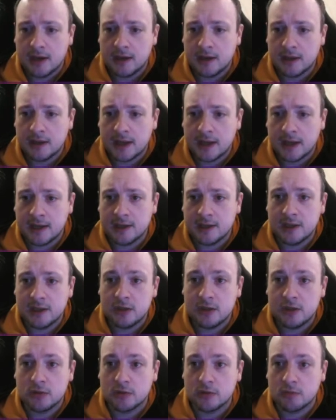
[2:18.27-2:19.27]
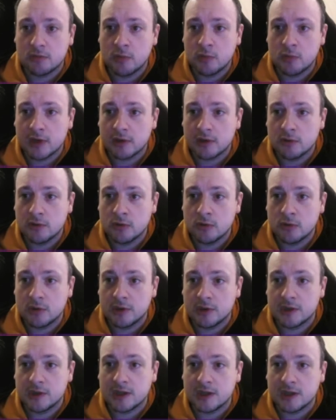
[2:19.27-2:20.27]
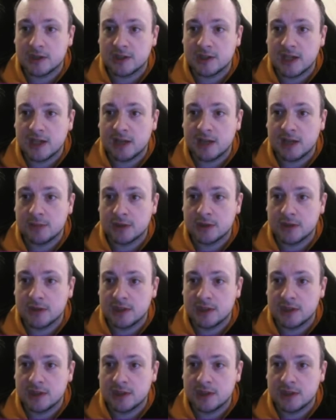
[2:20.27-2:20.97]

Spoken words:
and he talked. We had a little look at the Dutch names.